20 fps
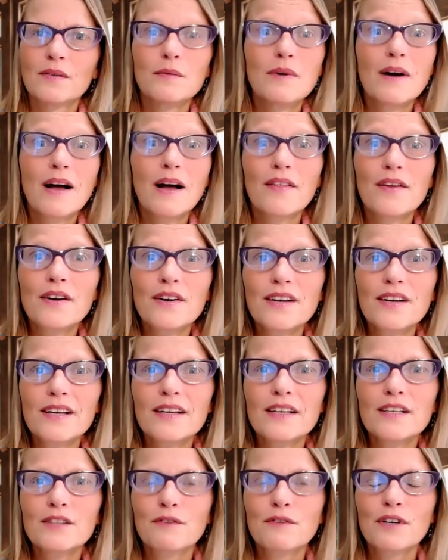Whether
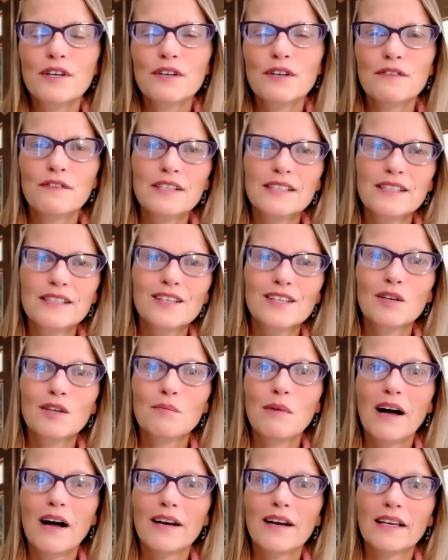it is for your
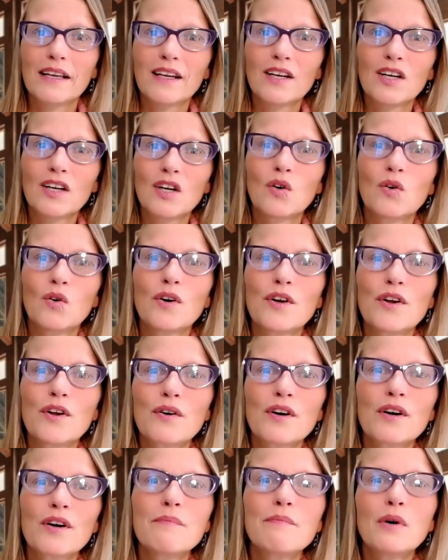physical body or
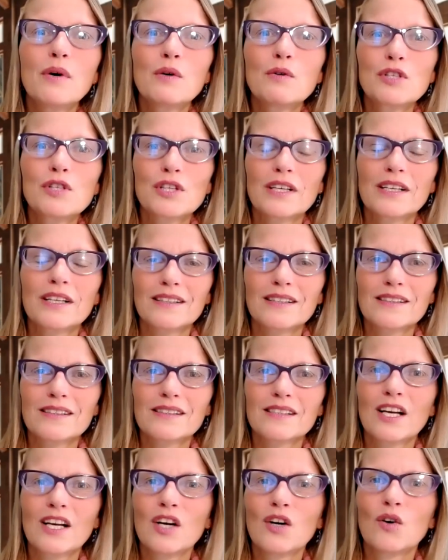your
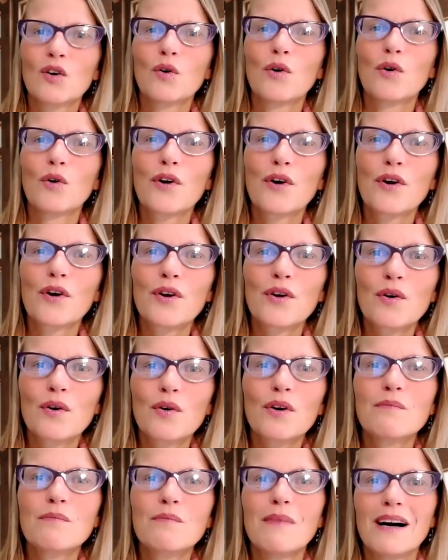emotions or
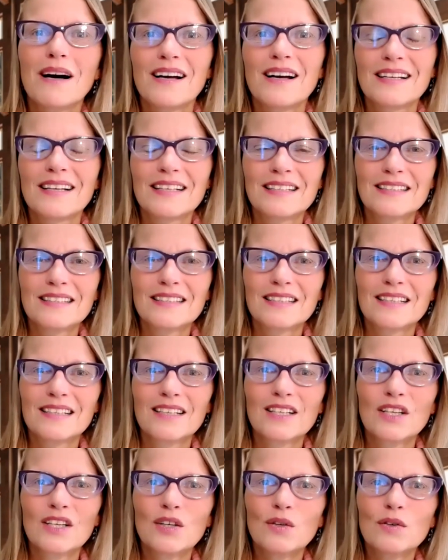your mind
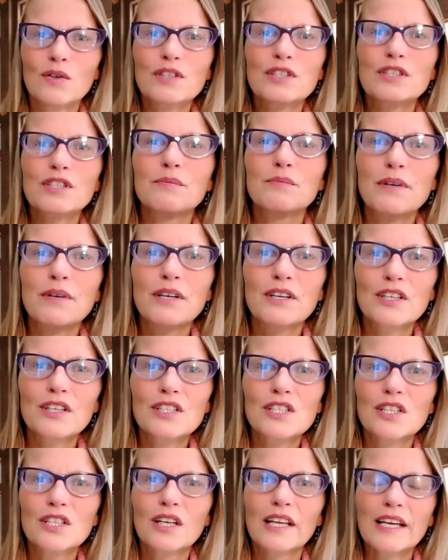or
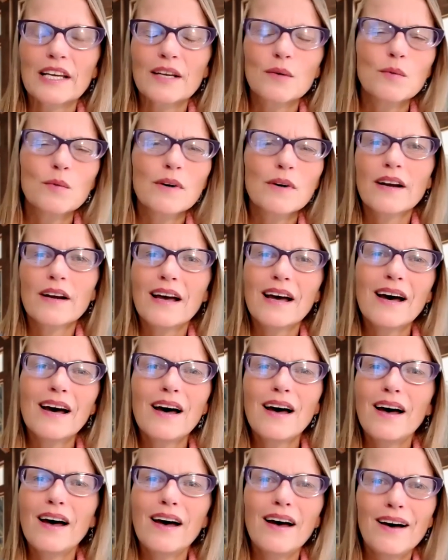spiritually,
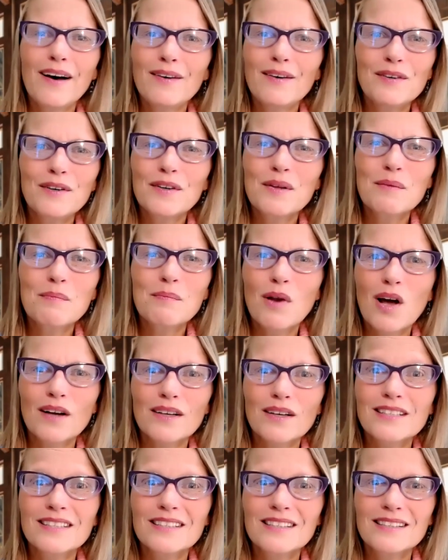wherever the
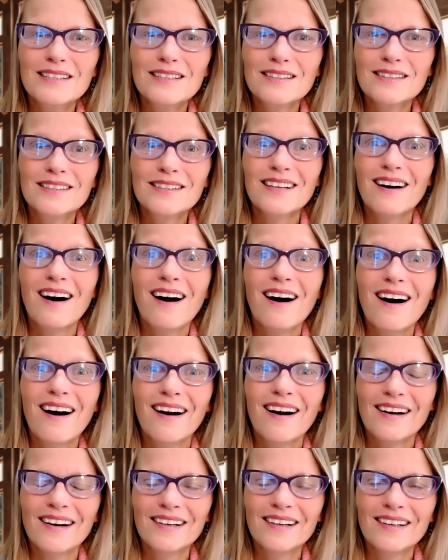blockages
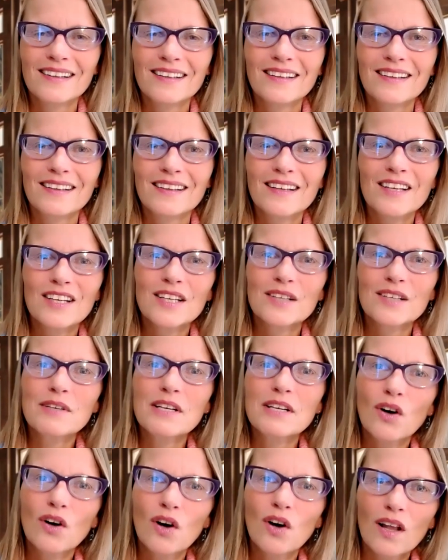are,
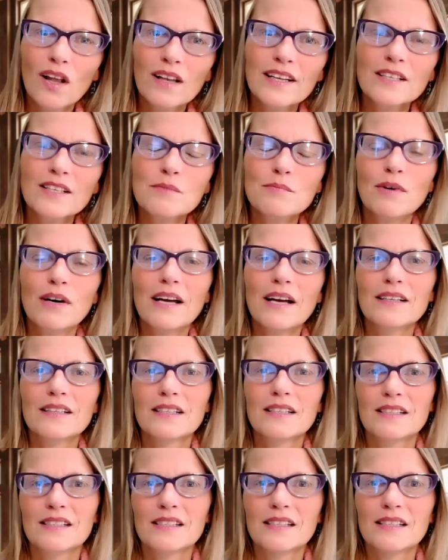we call in the
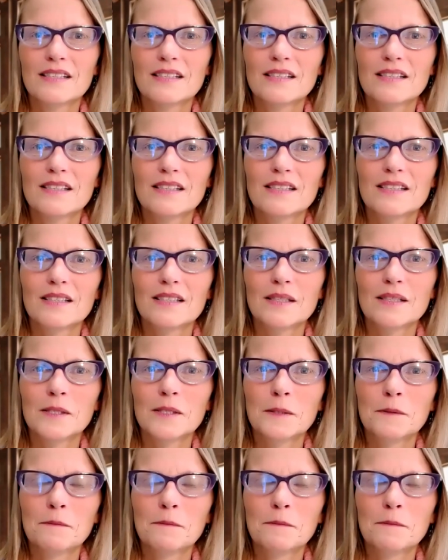practices.